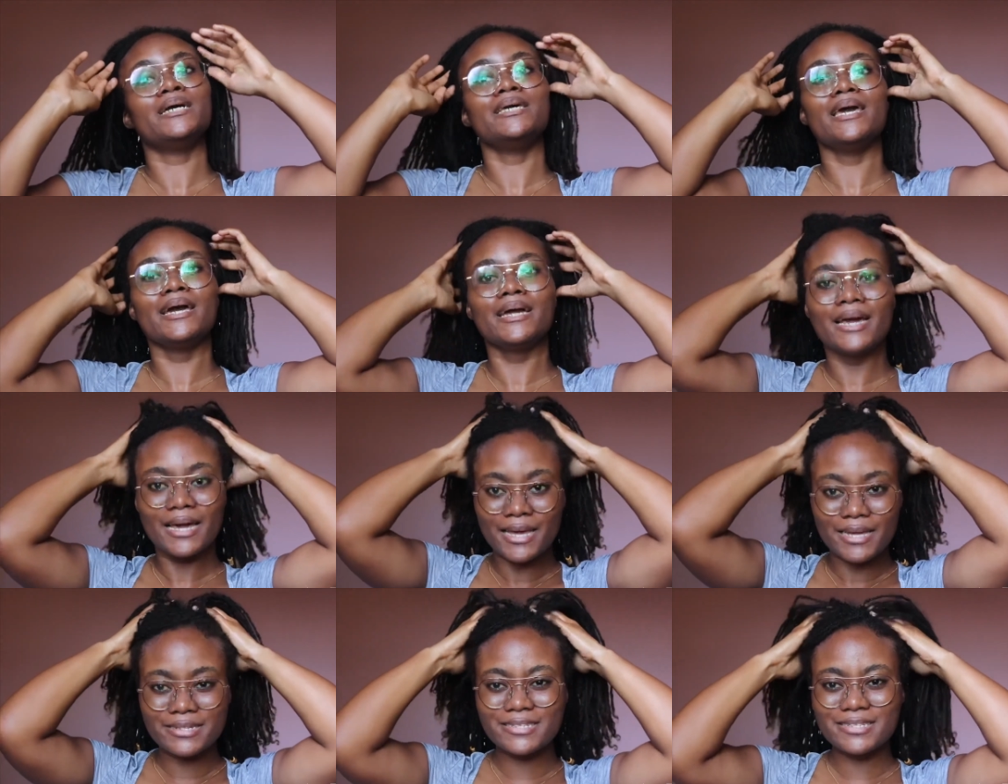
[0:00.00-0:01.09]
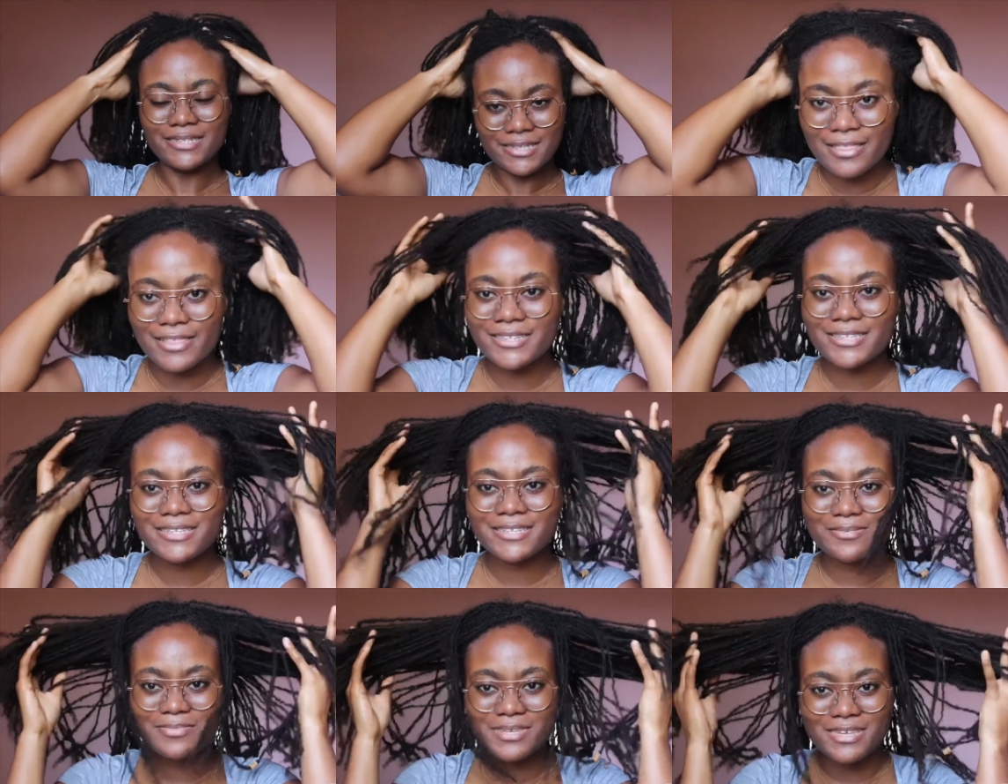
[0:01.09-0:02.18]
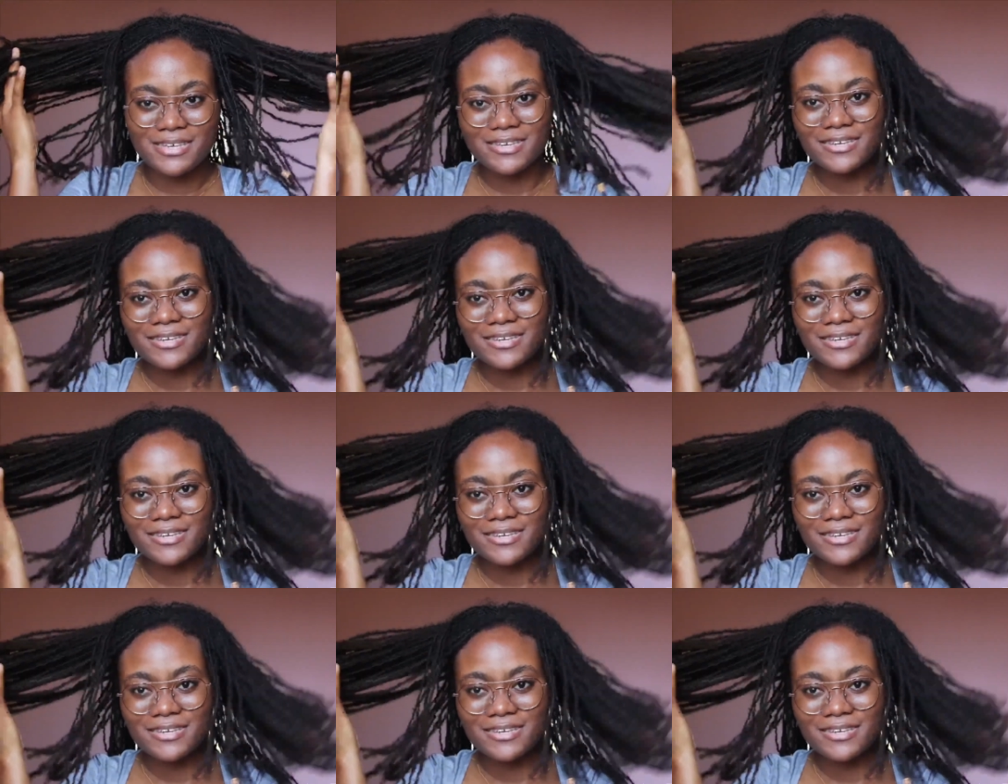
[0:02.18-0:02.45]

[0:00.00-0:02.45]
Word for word: yeah, guys, this is me.